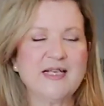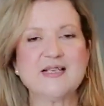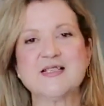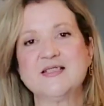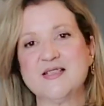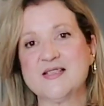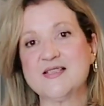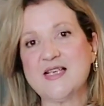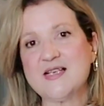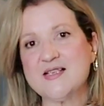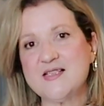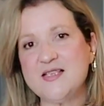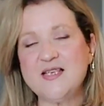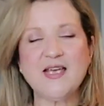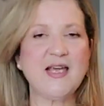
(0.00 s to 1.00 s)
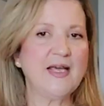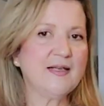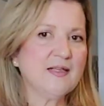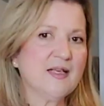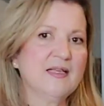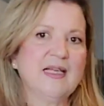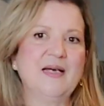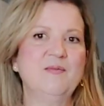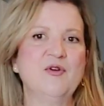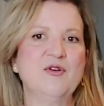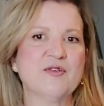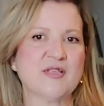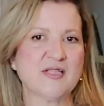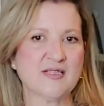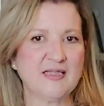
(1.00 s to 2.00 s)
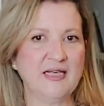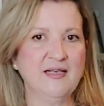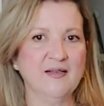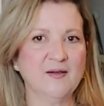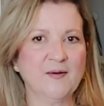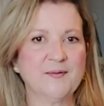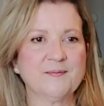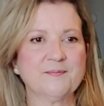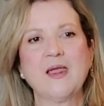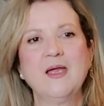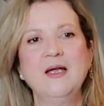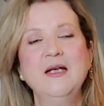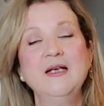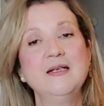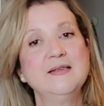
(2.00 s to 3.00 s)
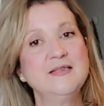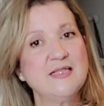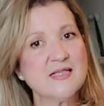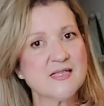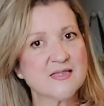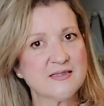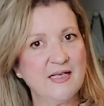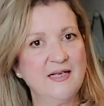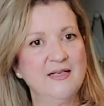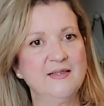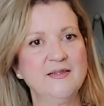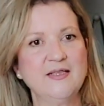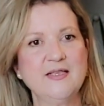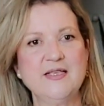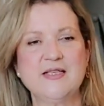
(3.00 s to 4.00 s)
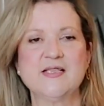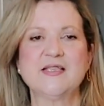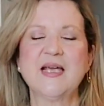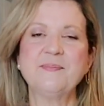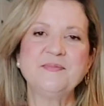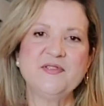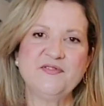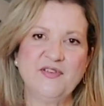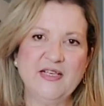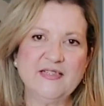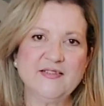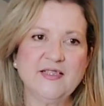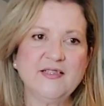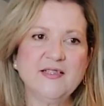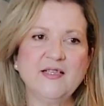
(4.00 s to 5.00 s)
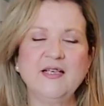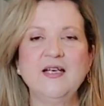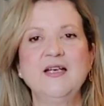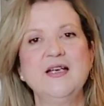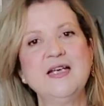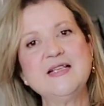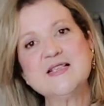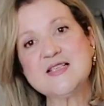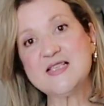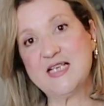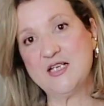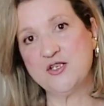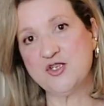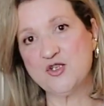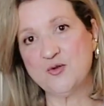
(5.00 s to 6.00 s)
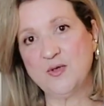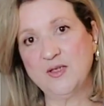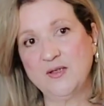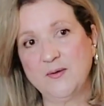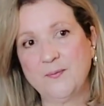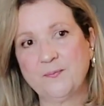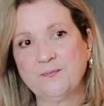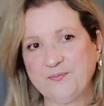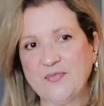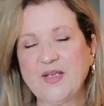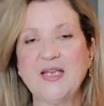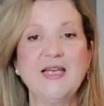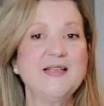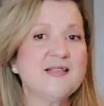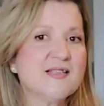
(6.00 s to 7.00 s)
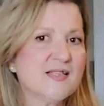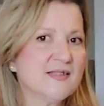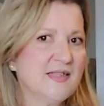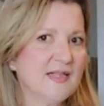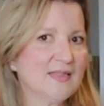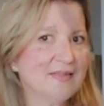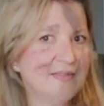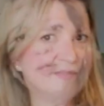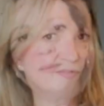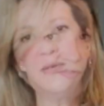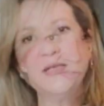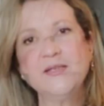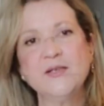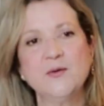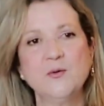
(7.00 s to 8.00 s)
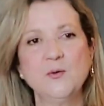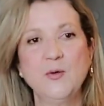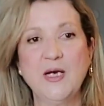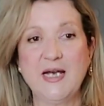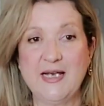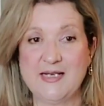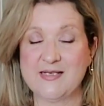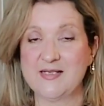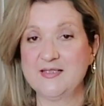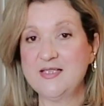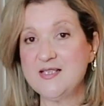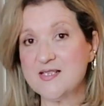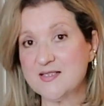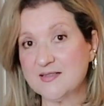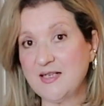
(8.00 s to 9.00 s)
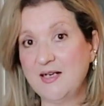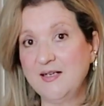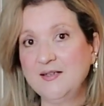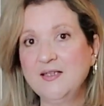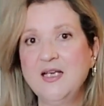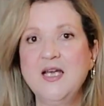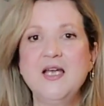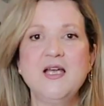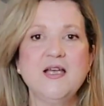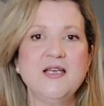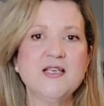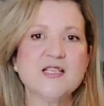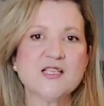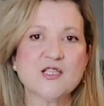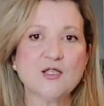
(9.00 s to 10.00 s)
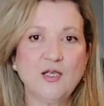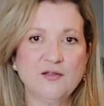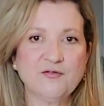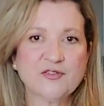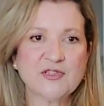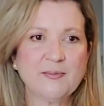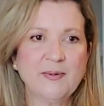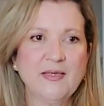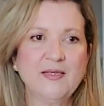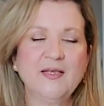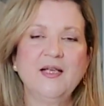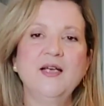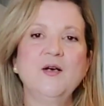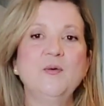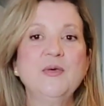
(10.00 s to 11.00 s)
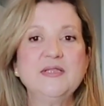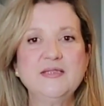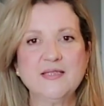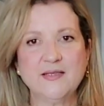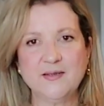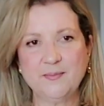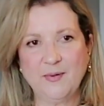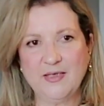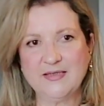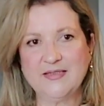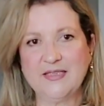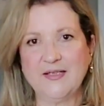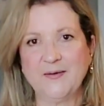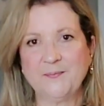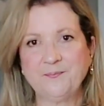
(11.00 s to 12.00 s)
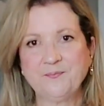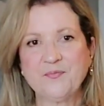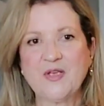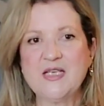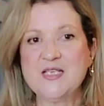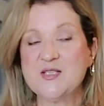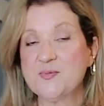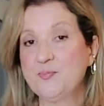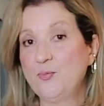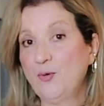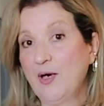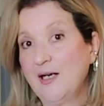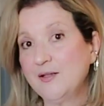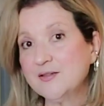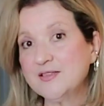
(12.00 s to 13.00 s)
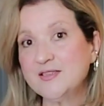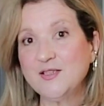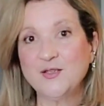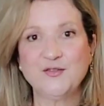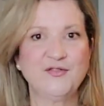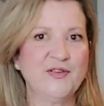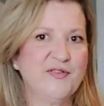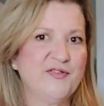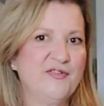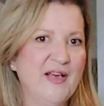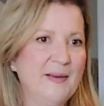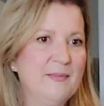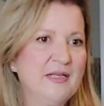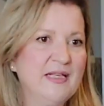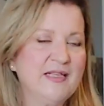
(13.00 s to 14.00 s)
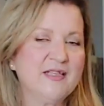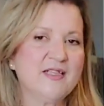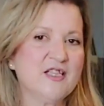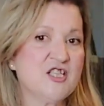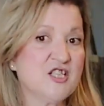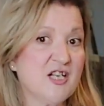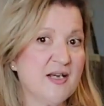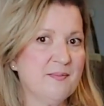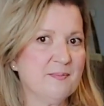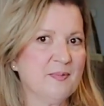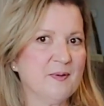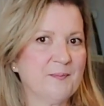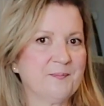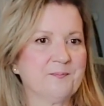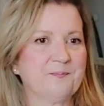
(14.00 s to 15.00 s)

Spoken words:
as the sexy and glamorous style. This style is captivating and sensual and seductive. A woman who has this style is comfortable with her body, is proud of her feminine shape,